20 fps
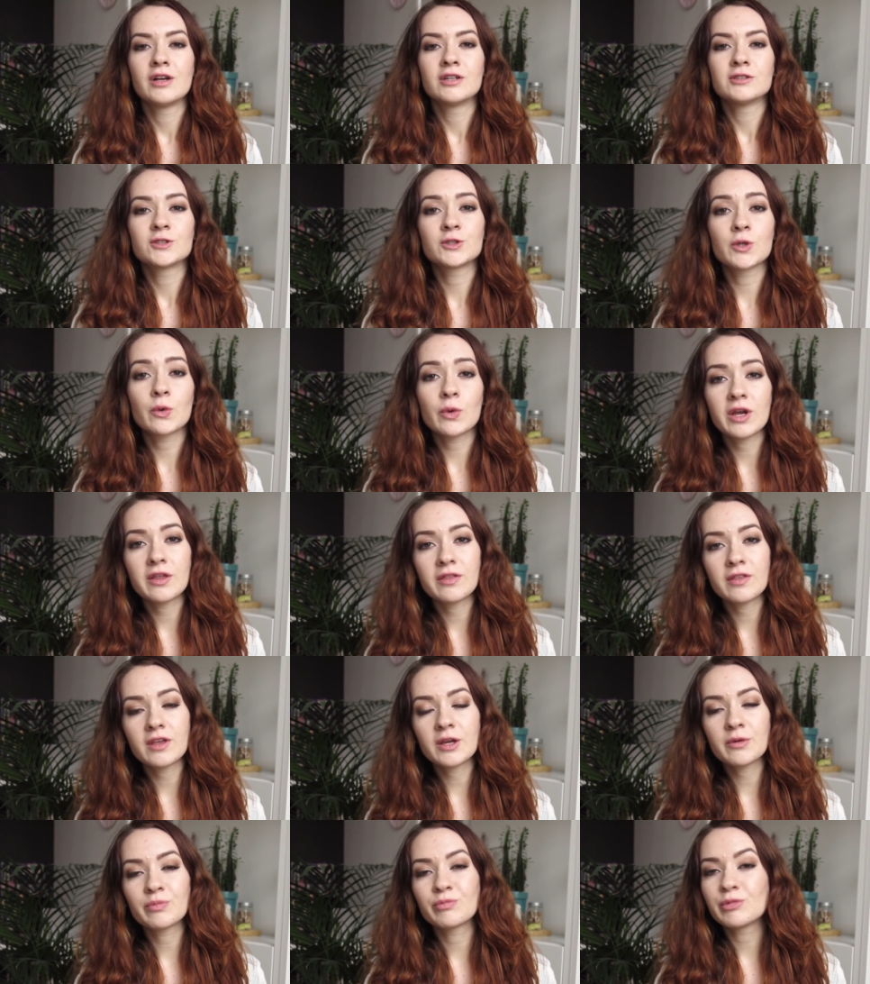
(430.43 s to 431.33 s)
So I
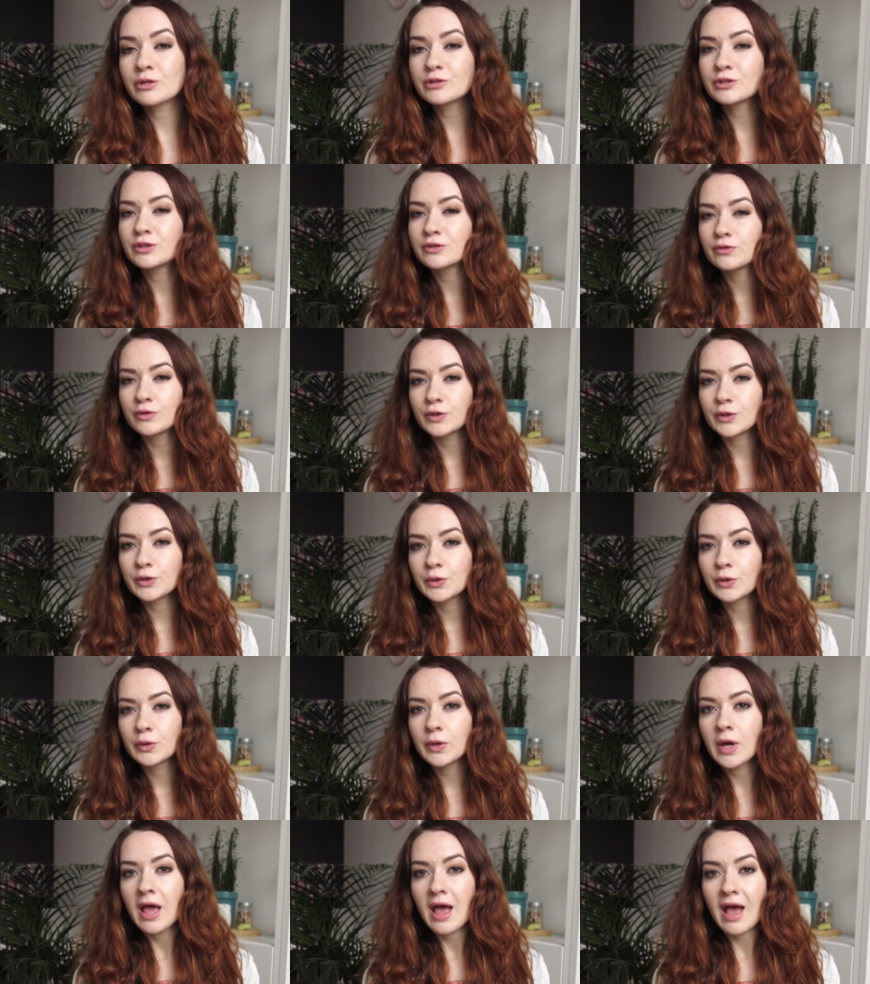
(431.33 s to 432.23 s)
think most of
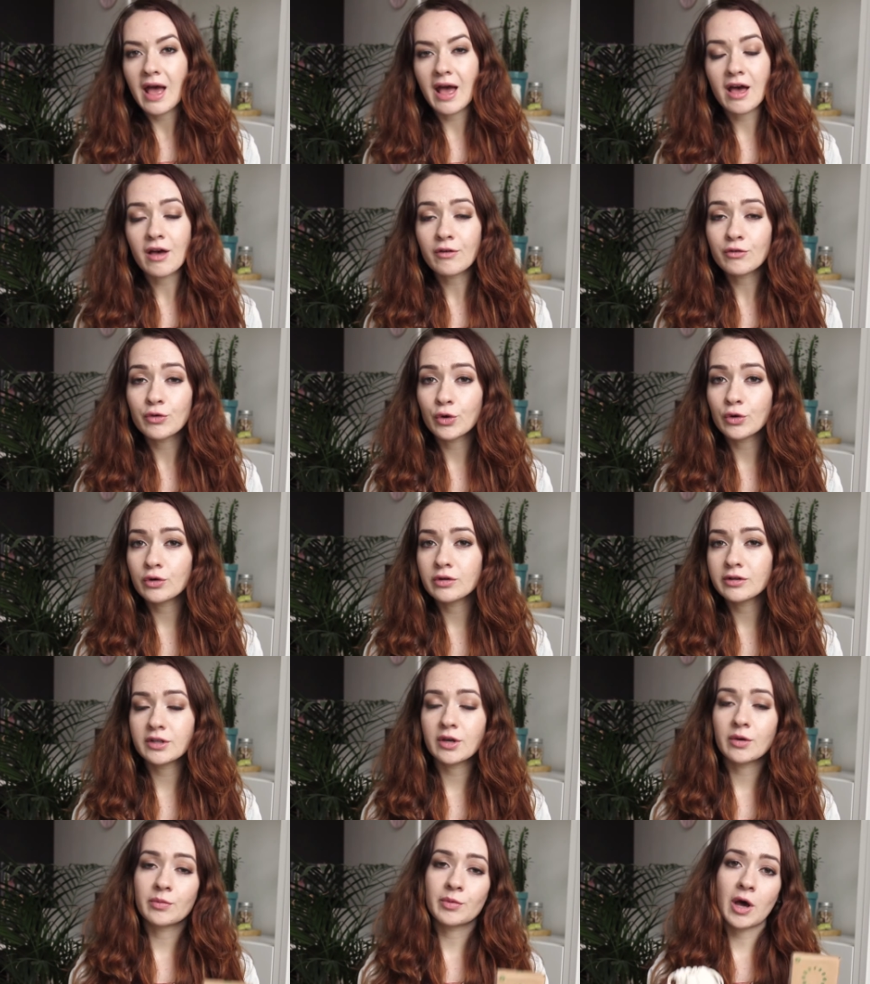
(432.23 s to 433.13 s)
you have
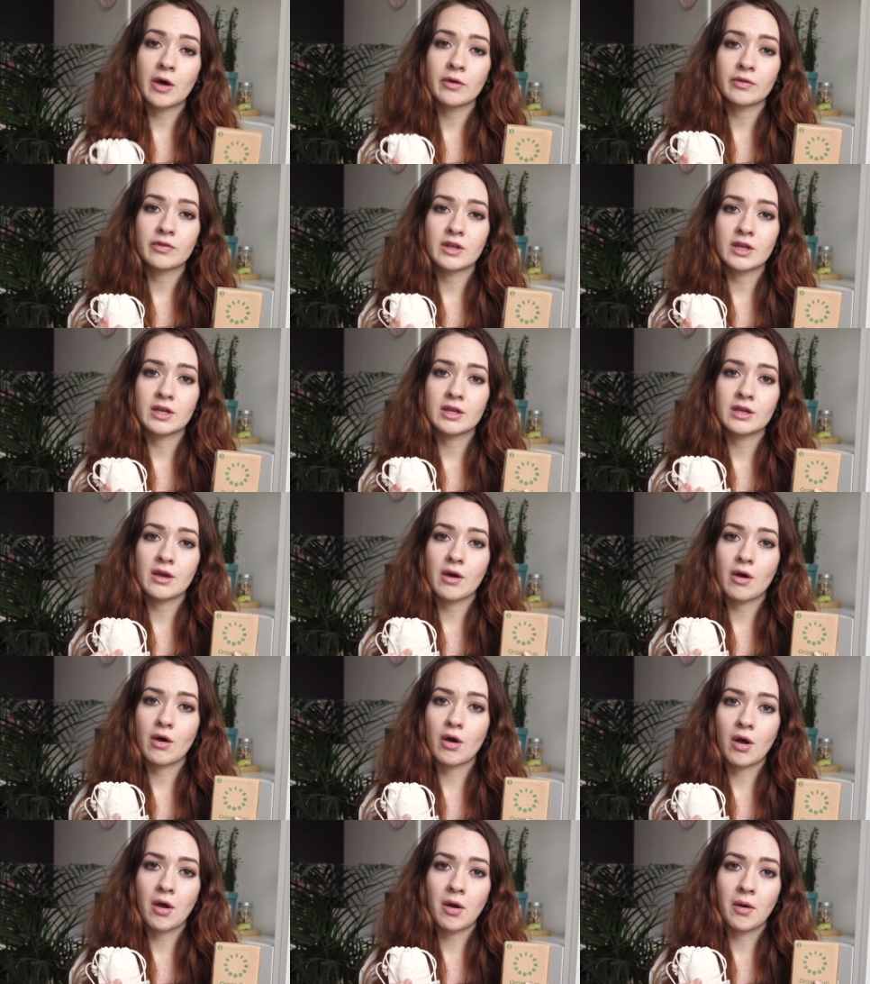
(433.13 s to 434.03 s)
heard about the
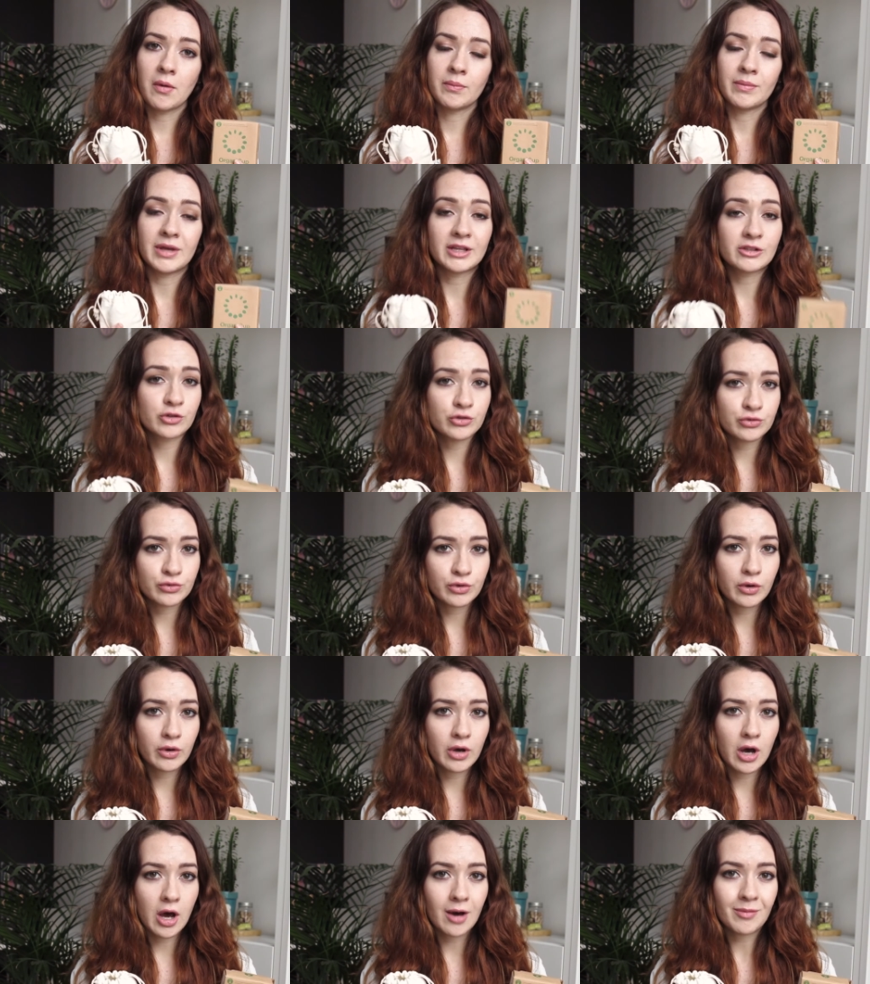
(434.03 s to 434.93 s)

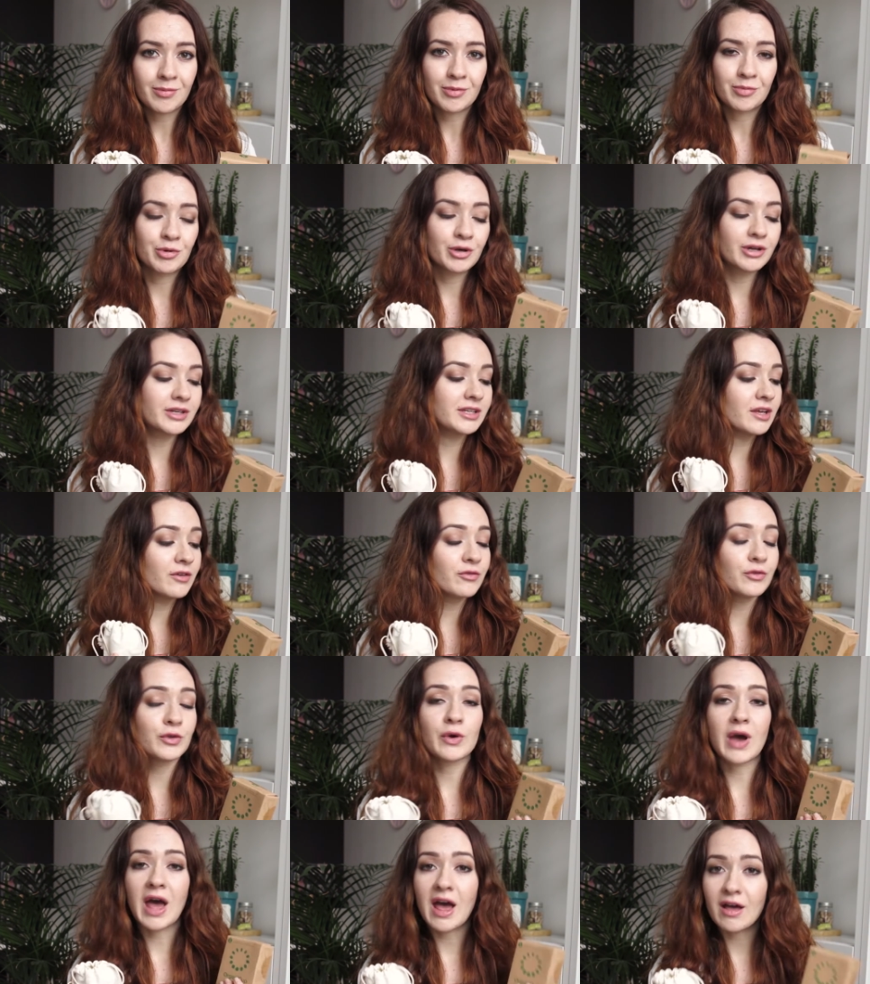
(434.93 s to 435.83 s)
menstrual cup, but if
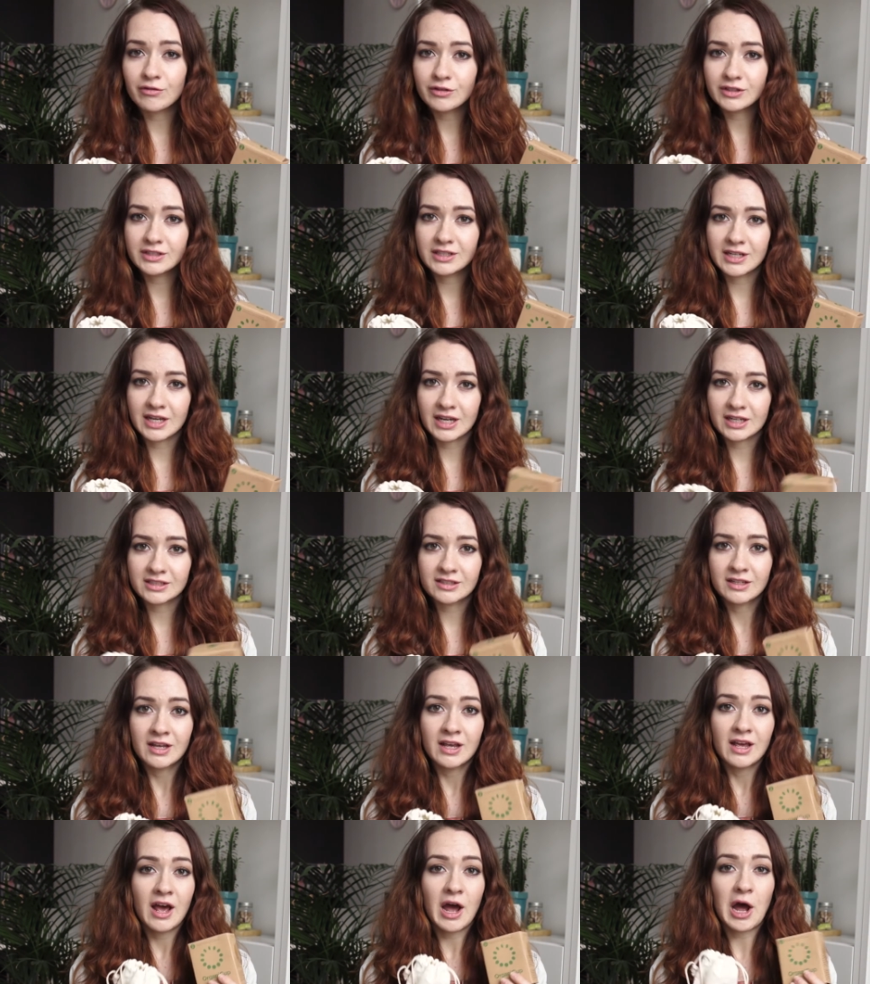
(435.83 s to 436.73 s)
you haven't yet,
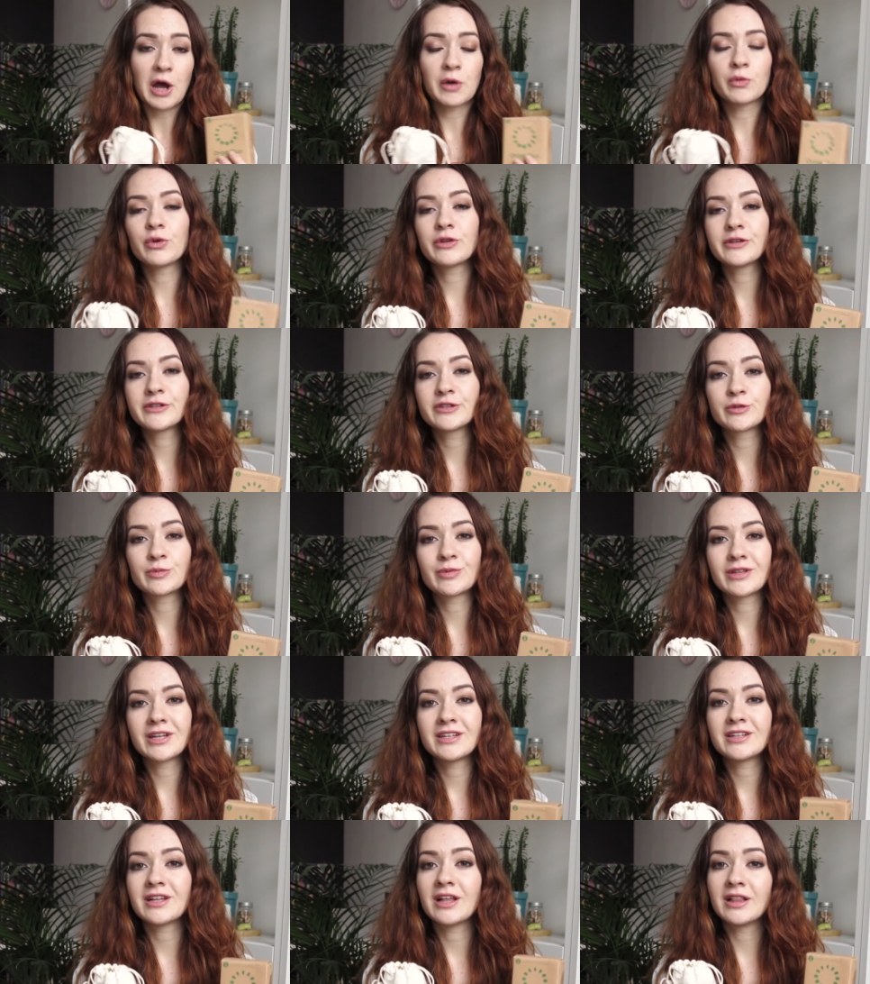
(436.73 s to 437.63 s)
I will
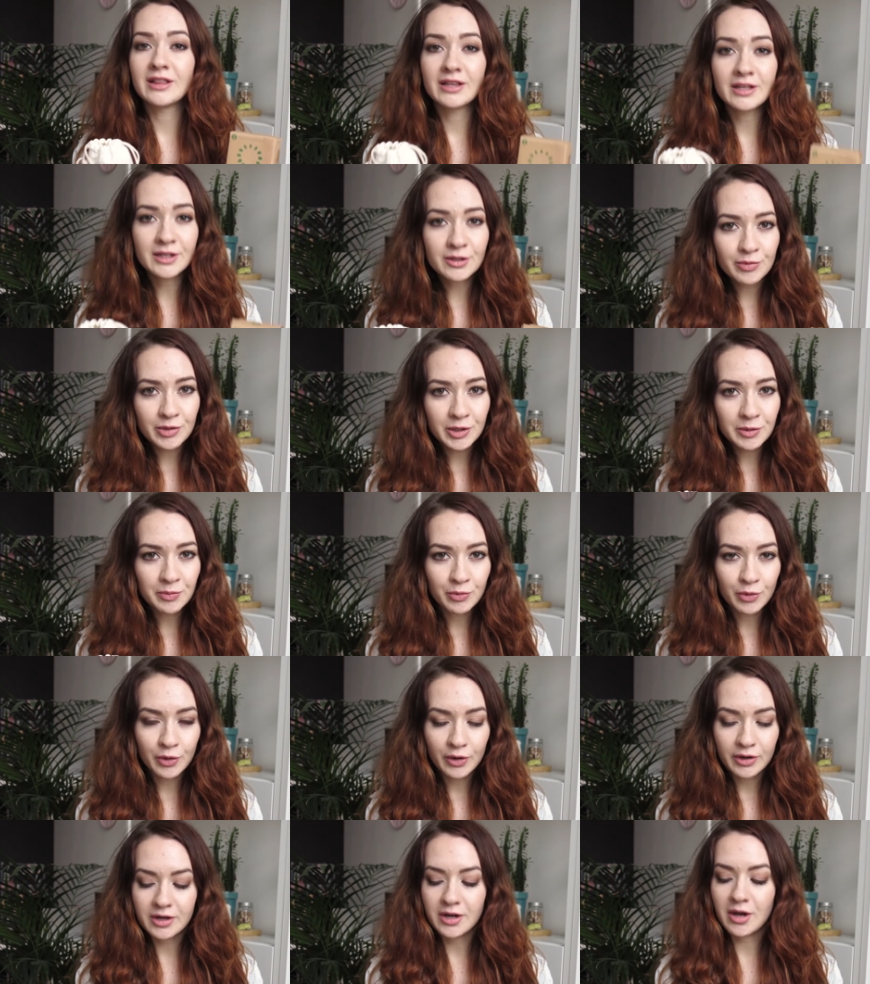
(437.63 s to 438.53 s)
explain a little bit
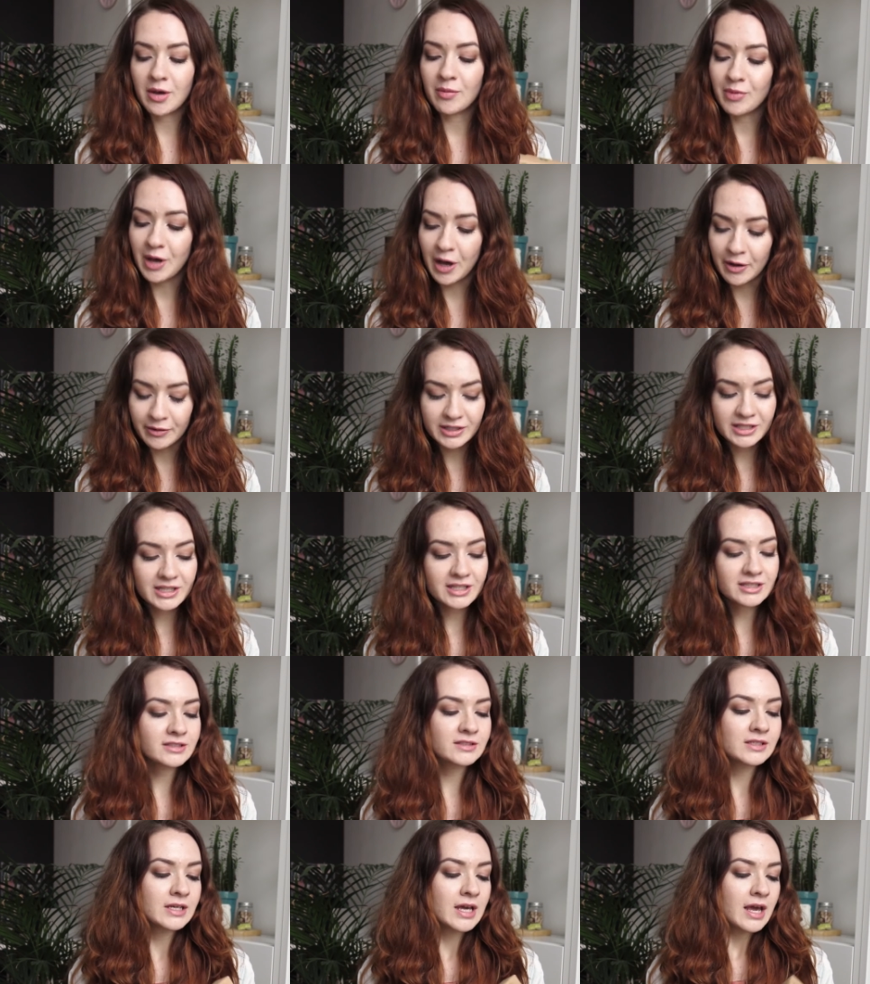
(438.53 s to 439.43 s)
more about
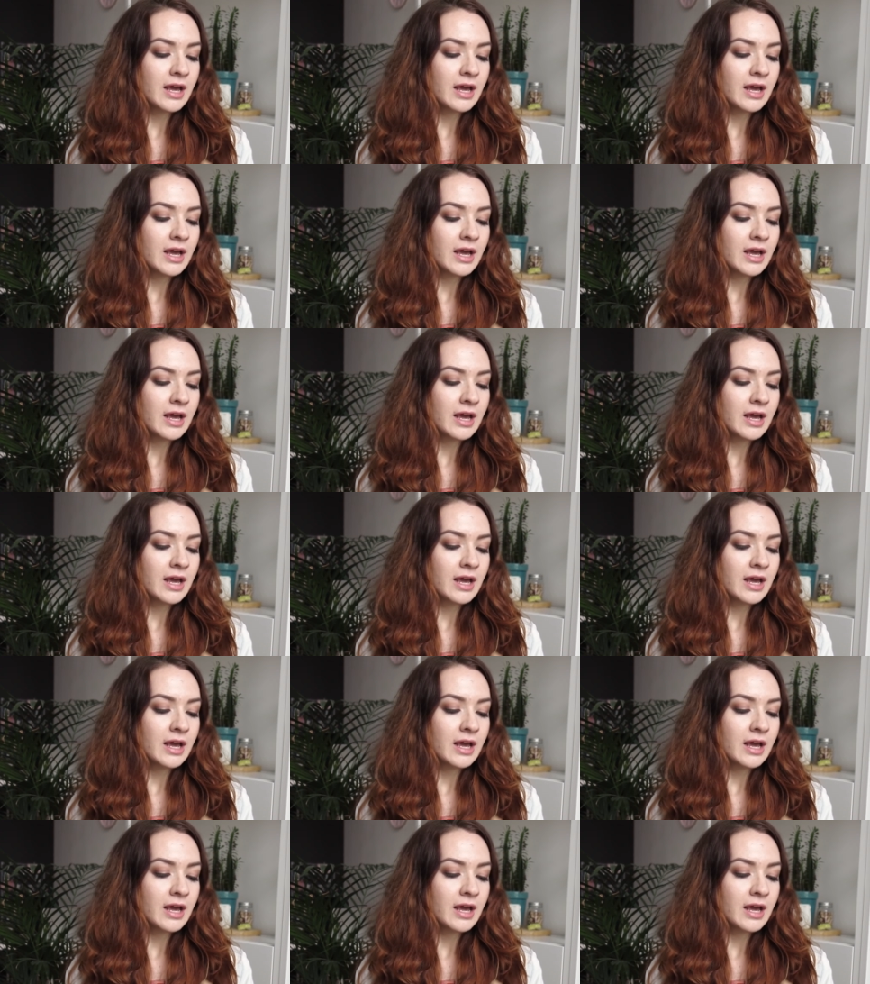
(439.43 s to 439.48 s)
it.